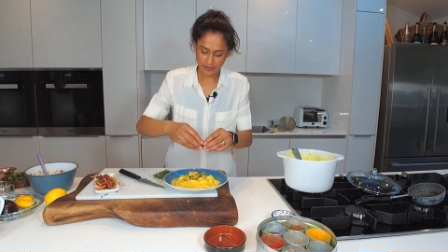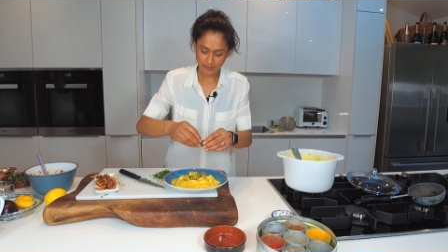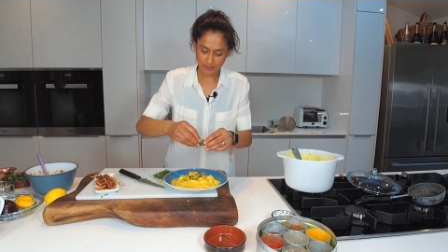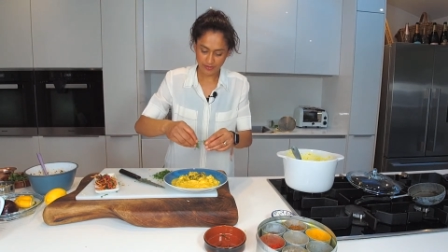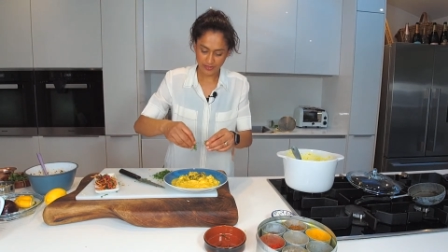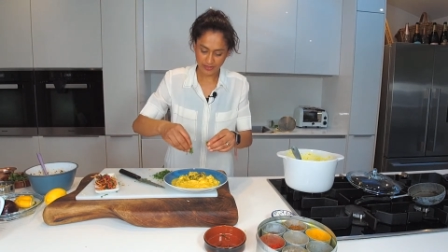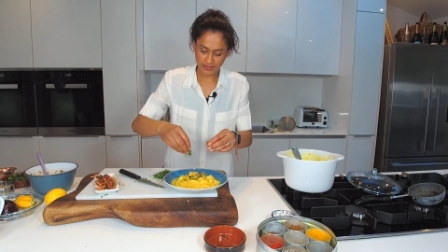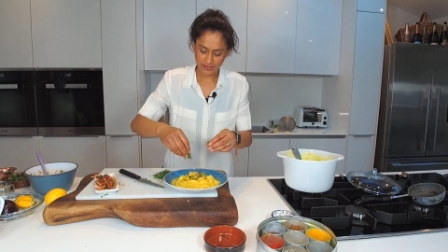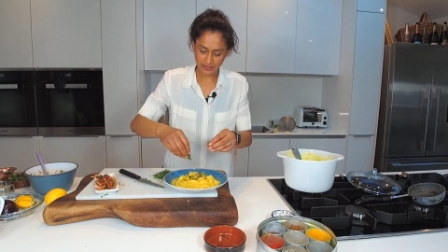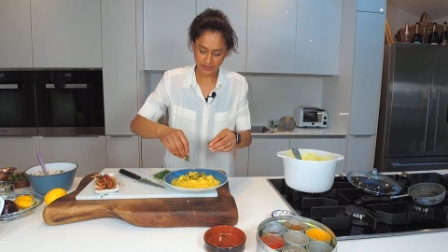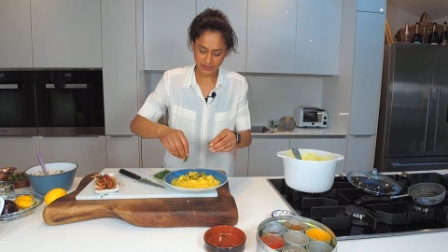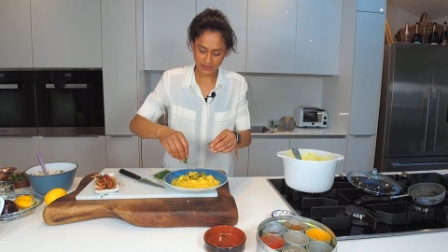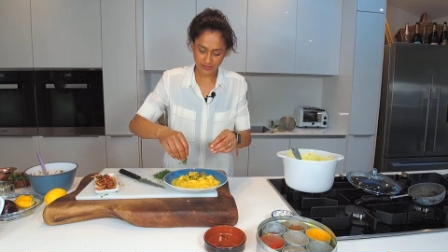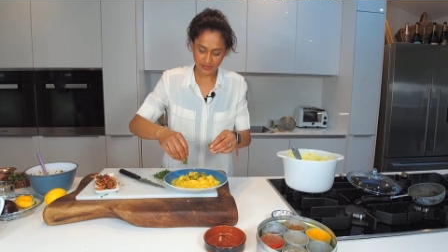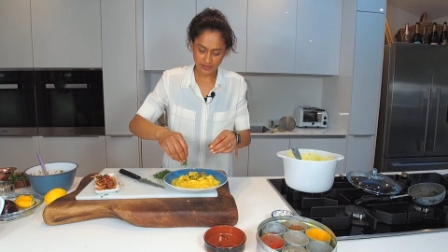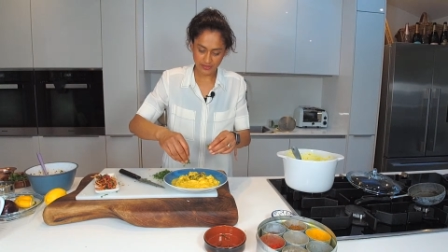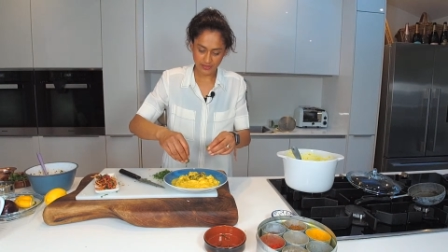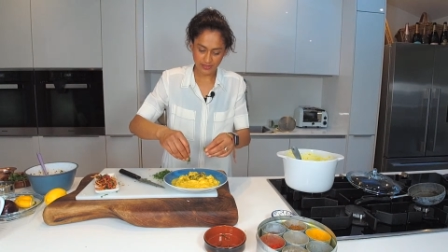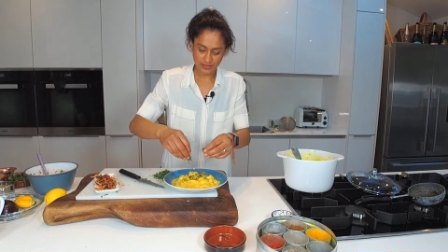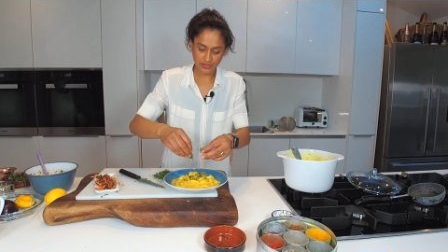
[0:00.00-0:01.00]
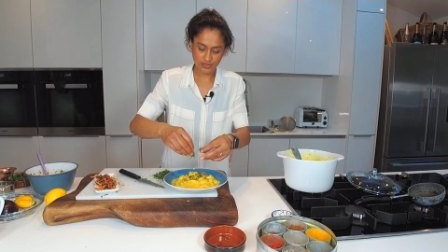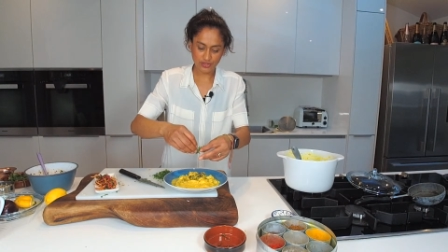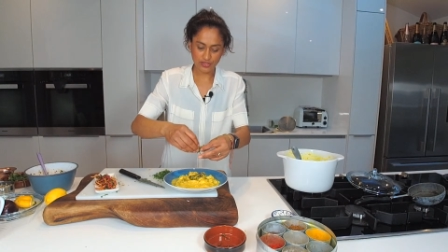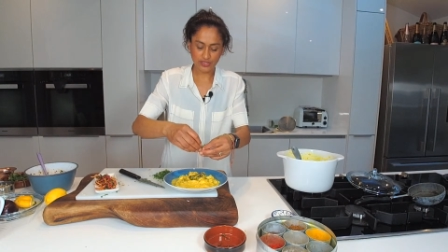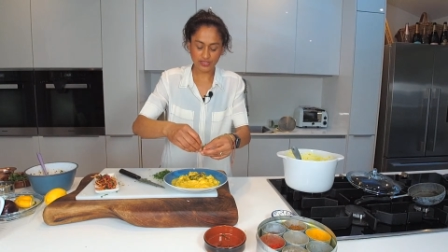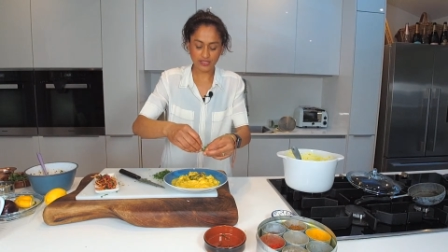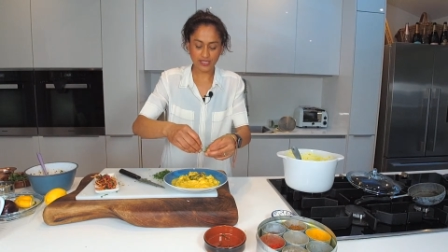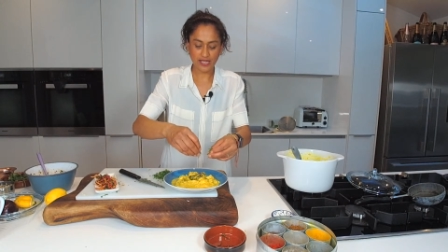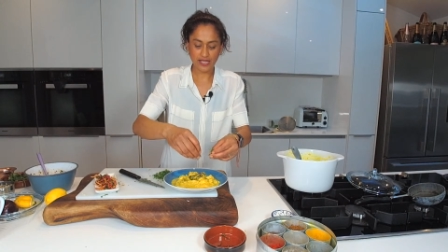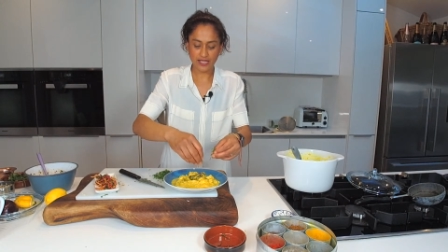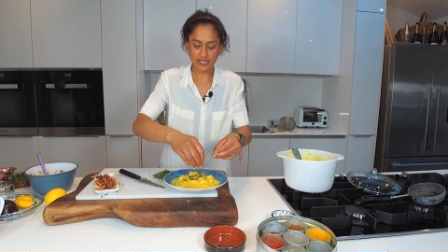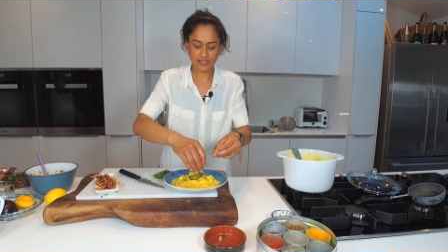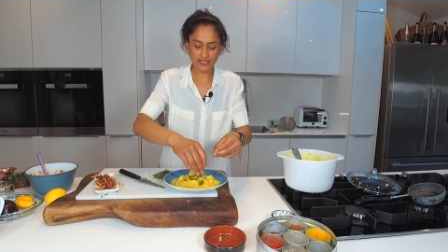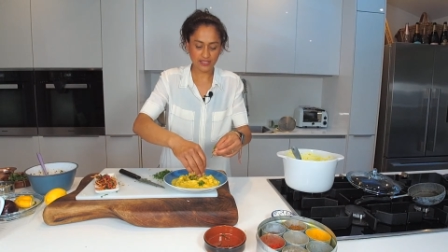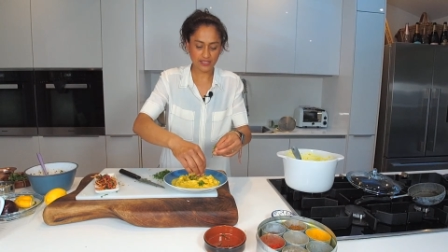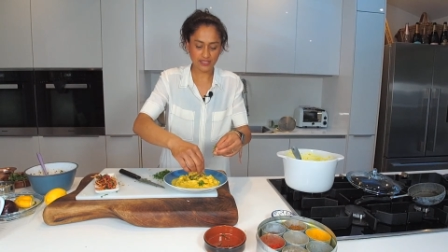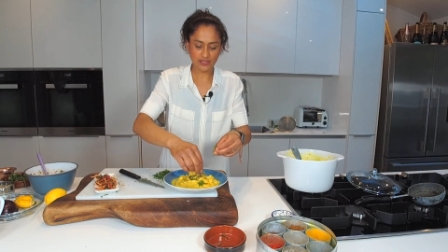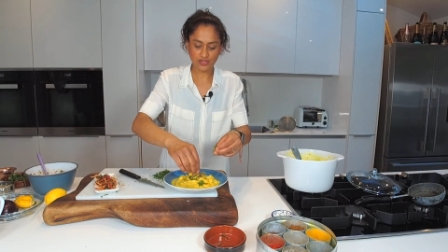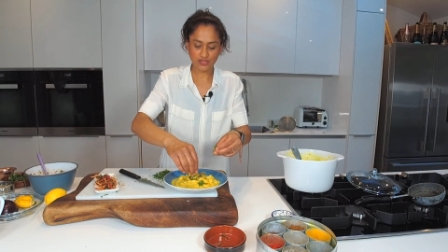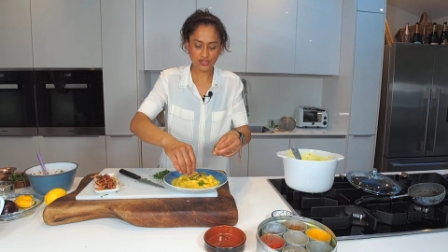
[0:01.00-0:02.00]
because it just
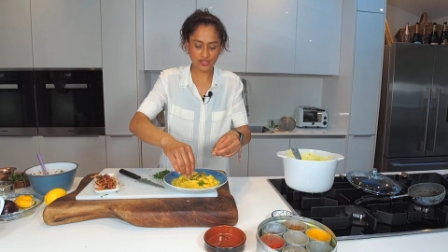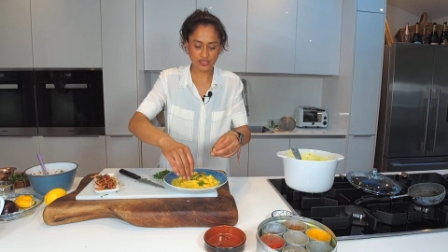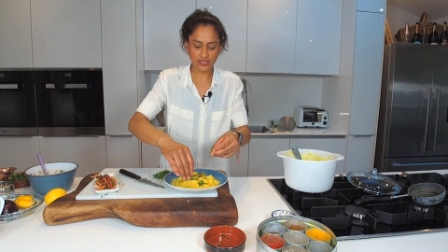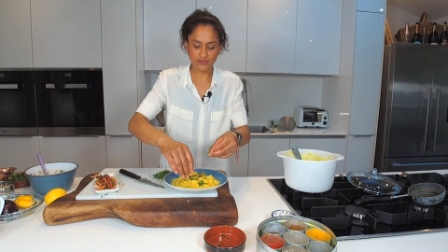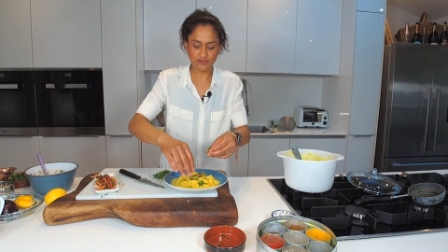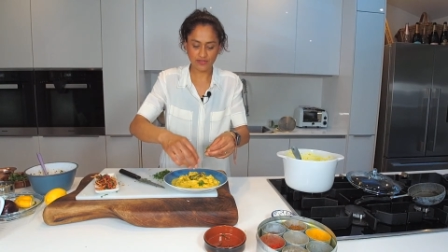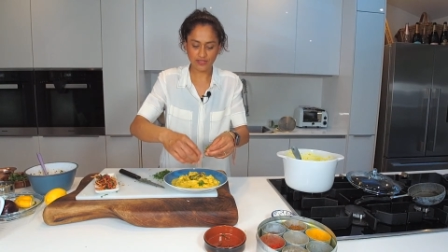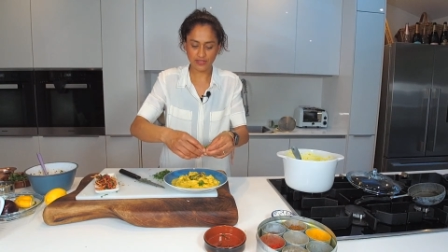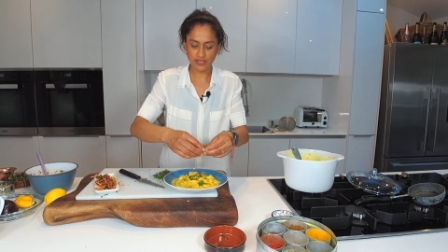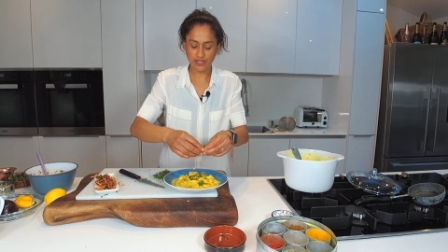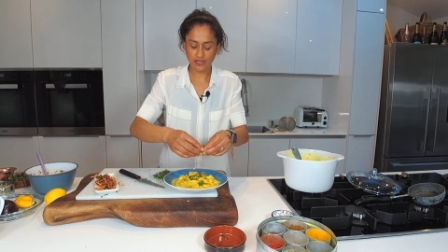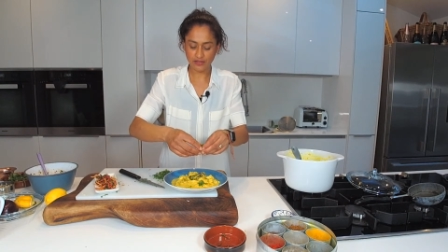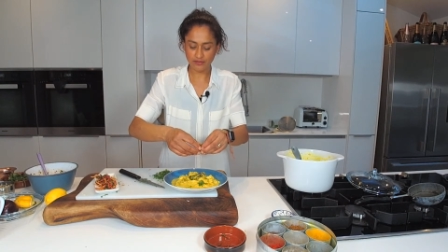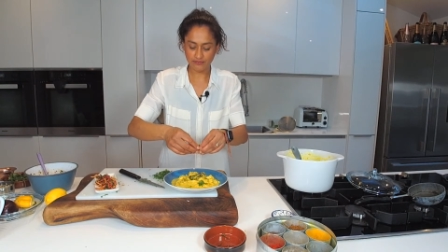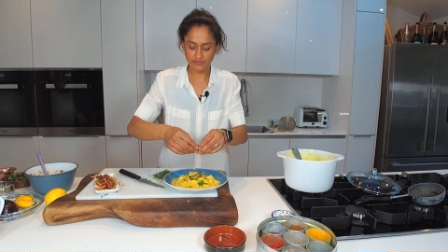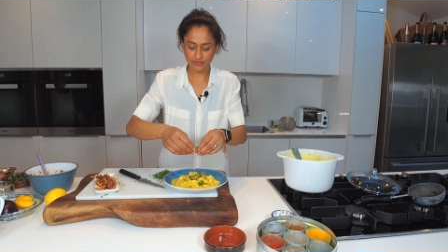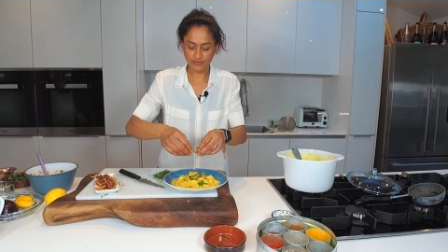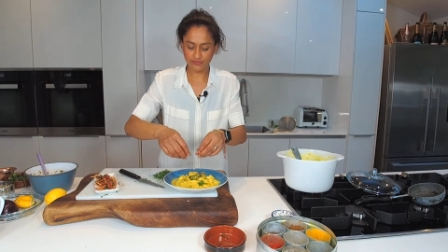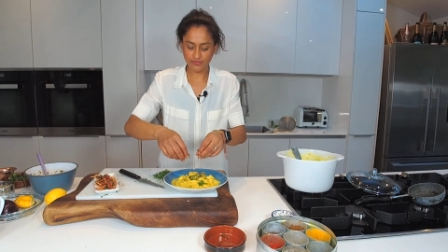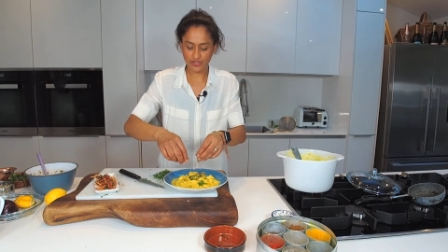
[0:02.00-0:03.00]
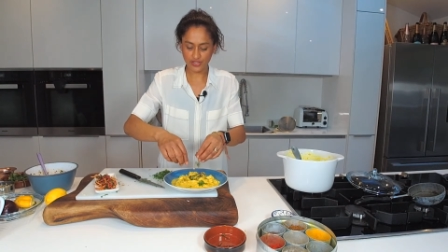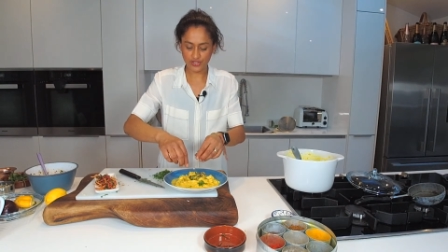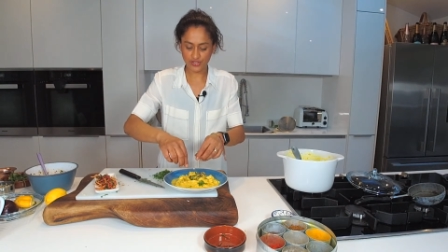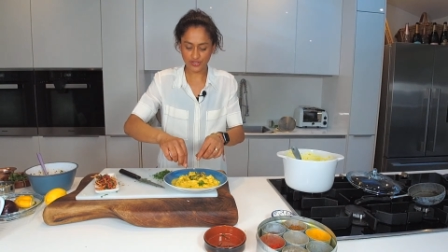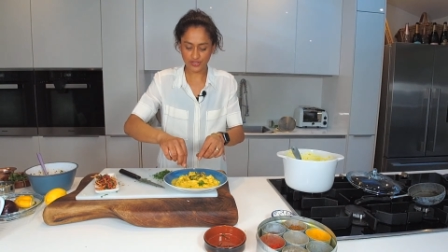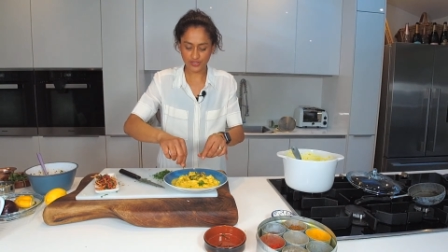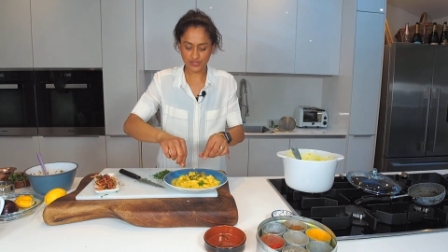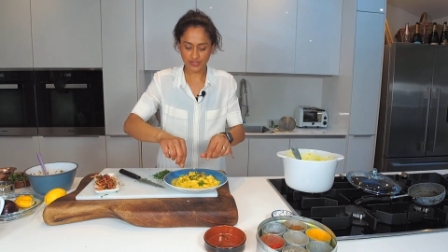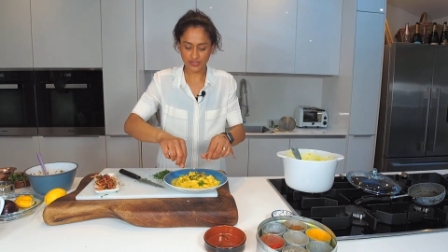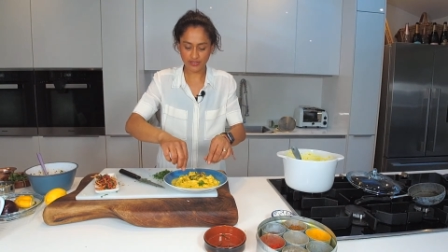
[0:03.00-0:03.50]
gives it that lovely freshness